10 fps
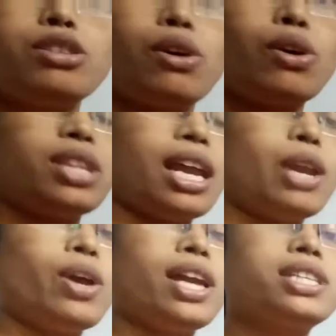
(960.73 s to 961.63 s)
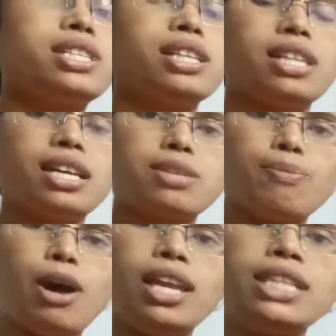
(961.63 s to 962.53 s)
So the
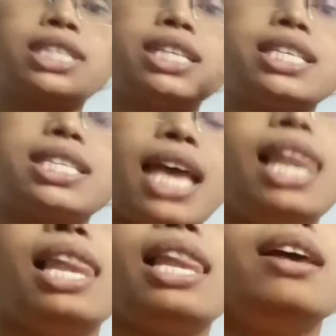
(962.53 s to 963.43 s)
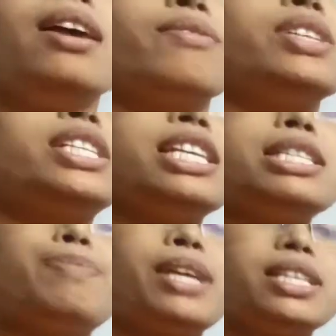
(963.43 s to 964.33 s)
smallest cell which
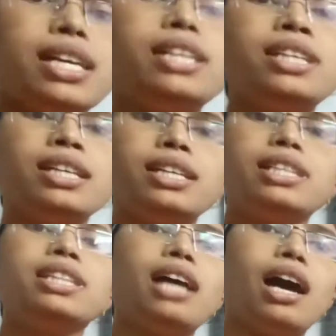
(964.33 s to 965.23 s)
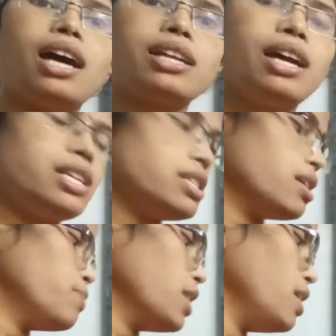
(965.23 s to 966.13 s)
is present in the
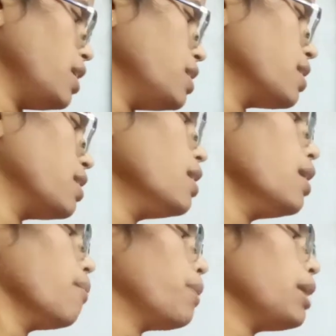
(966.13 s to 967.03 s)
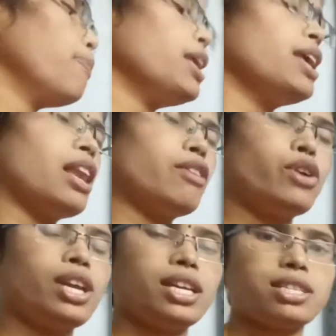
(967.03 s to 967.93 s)
organisms is
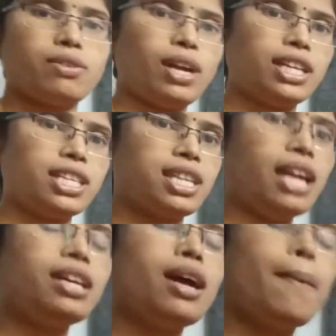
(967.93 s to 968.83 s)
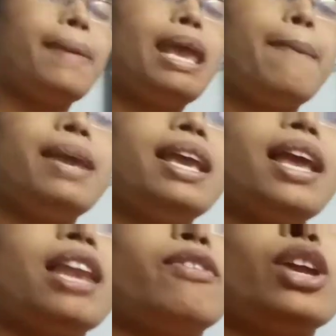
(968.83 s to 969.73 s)
PPLOS. What is that?
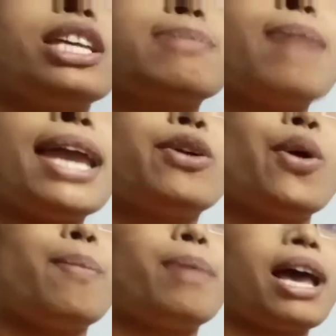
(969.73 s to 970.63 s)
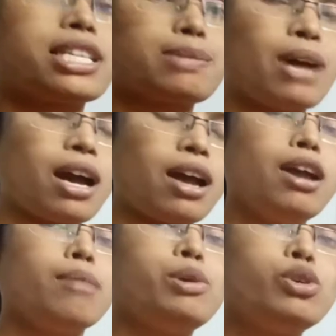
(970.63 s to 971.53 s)
PPLOS, mycoplasma,
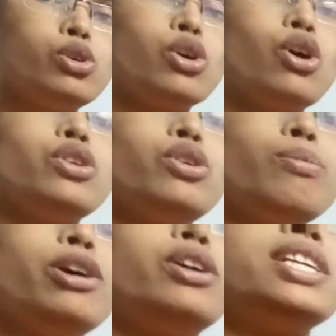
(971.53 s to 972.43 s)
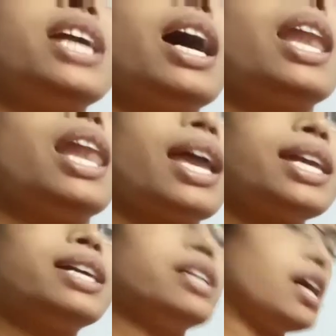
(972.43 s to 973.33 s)

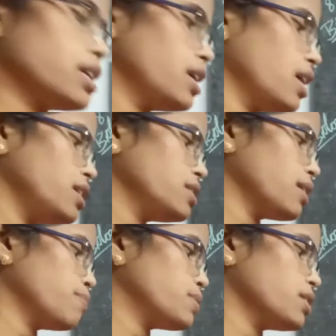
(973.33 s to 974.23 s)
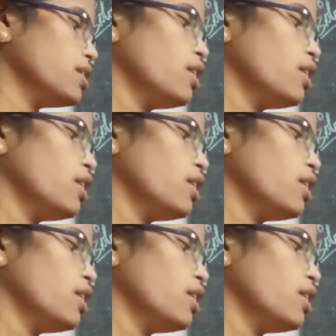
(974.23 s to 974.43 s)
pleuropneumonia-like organisms.